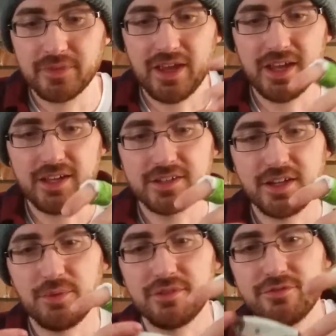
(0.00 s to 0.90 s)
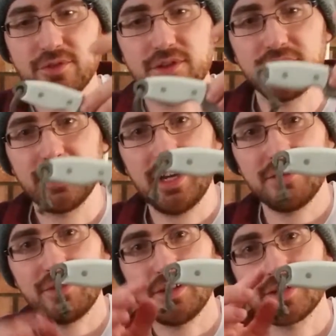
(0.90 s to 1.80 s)
And I went for kind
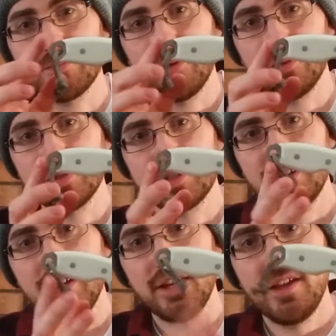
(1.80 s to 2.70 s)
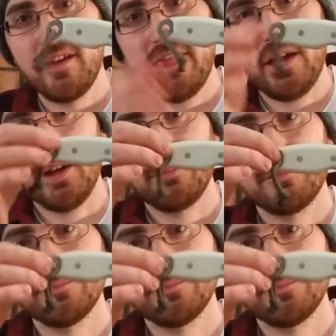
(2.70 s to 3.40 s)
of an exposed uh,